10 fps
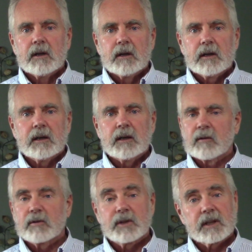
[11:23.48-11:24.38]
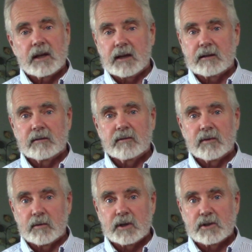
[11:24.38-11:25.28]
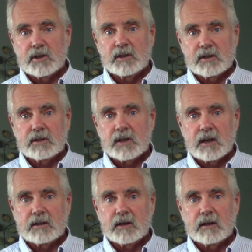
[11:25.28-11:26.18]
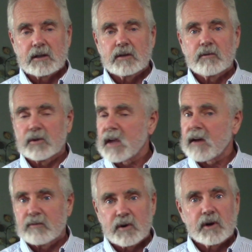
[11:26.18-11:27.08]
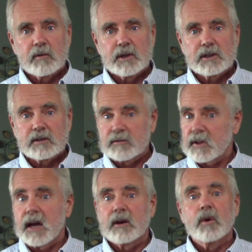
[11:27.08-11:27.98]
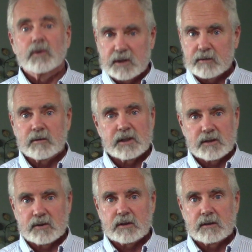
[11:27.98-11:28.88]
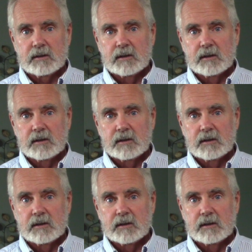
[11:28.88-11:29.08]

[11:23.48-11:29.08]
in everything for what Jesus had done? For that very reason, for that only reason.